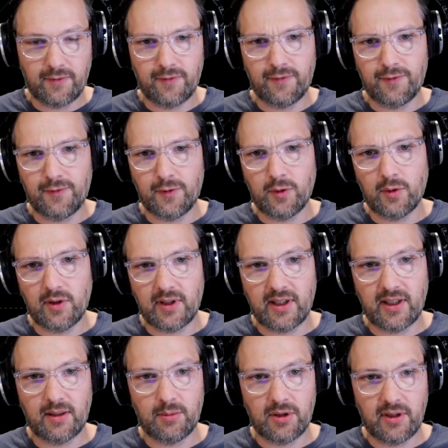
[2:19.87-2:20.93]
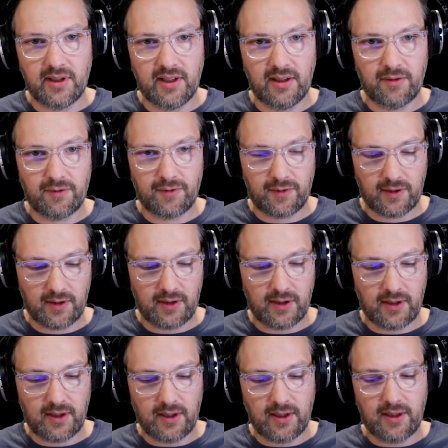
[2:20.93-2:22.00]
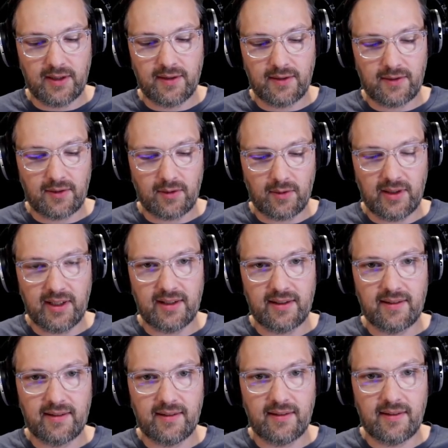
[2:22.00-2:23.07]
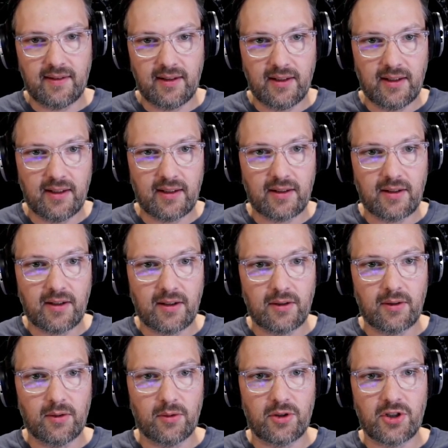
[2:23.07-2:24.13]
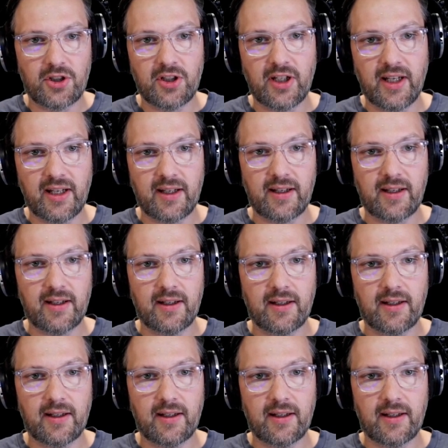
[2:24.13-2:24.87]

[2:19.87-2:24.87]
full, I believe. So let's see, cargo check.